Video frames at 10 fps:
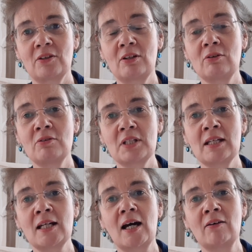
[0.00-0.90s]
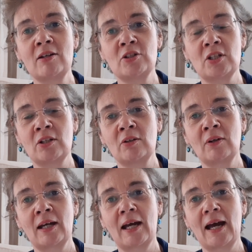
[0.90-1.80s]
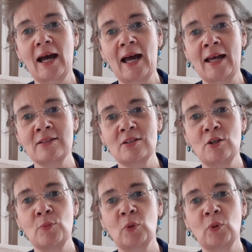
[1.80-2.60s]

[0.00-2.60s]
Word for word: the Lord encourage you as you